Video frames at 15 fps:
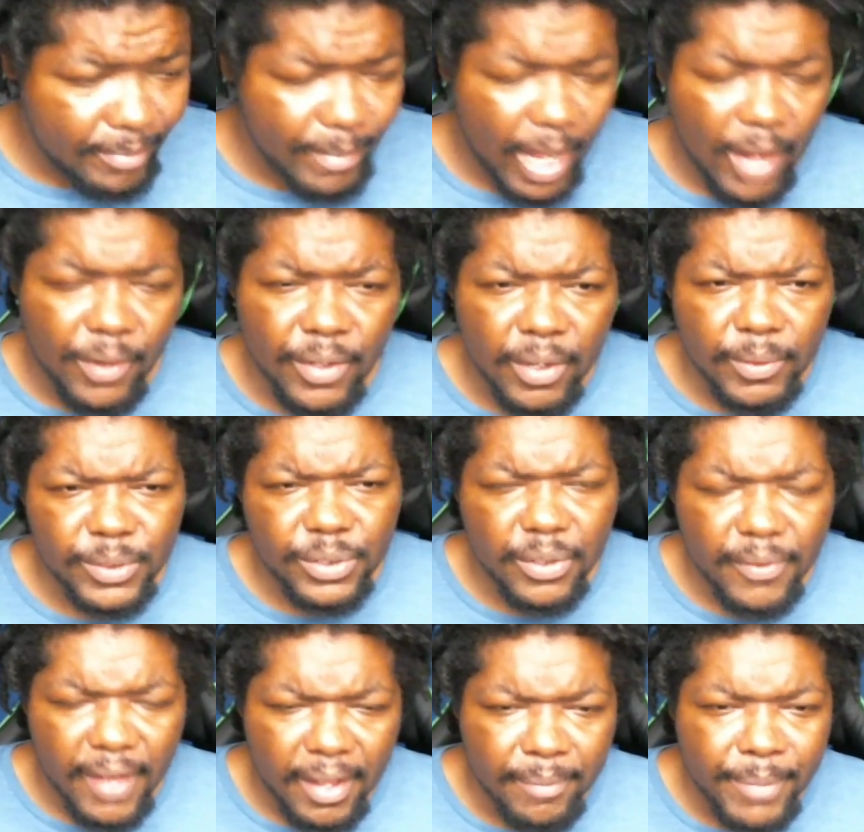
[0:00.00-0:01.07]
I'm not sure
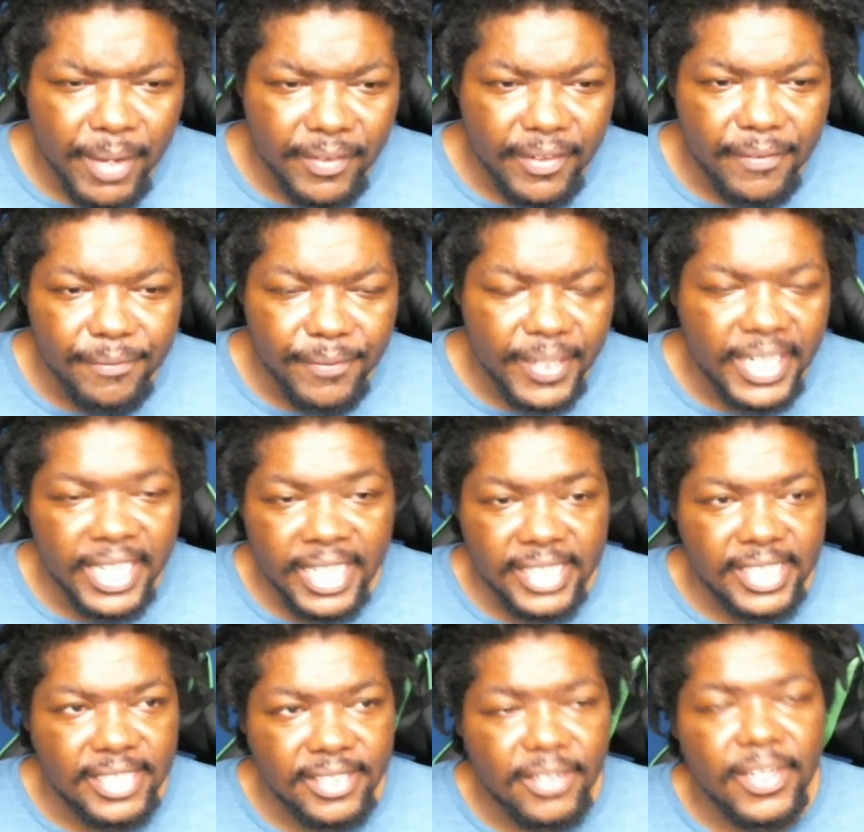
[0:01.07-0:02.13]
if I'll be able to fit in, because I
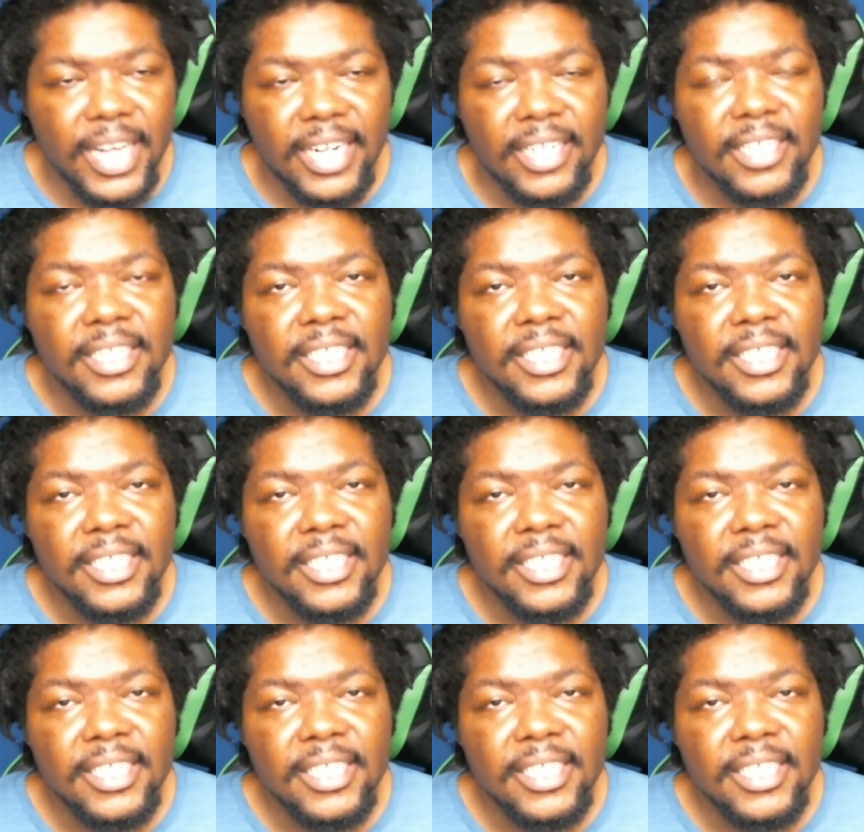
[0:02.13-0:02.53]
still gotta